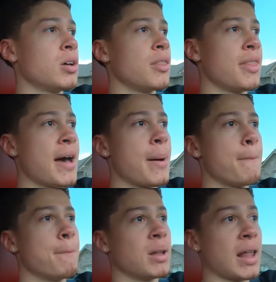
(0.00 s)

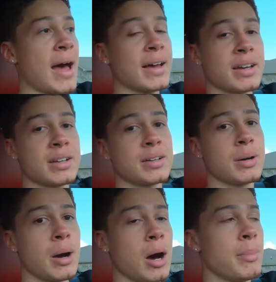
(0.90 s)
that black
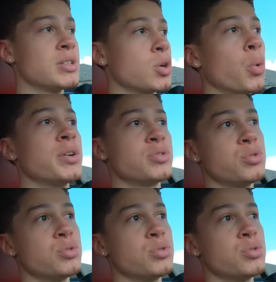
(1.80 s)
is going